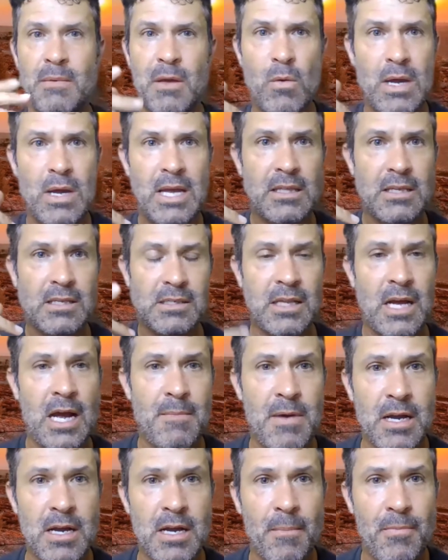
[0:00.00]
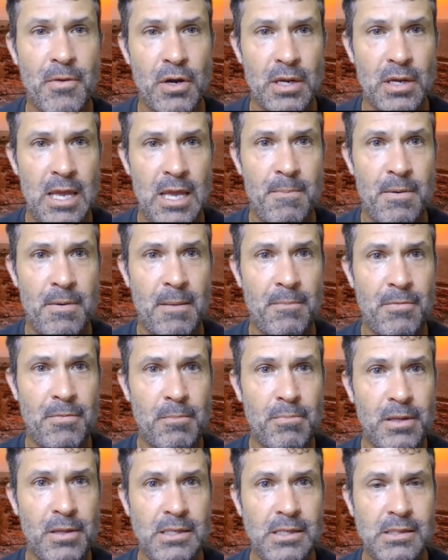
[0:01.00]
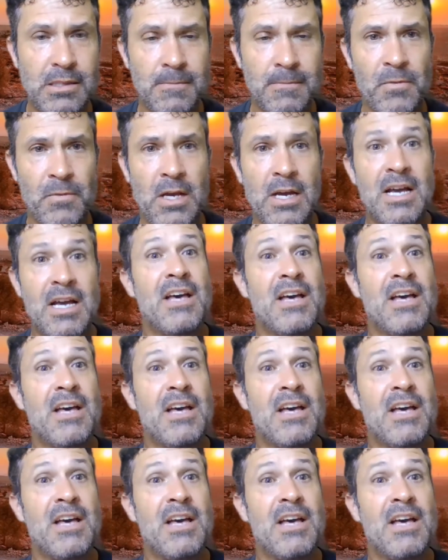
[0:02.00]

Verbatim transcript: Hashem. Can we get the slide back up there and keep it up there, please?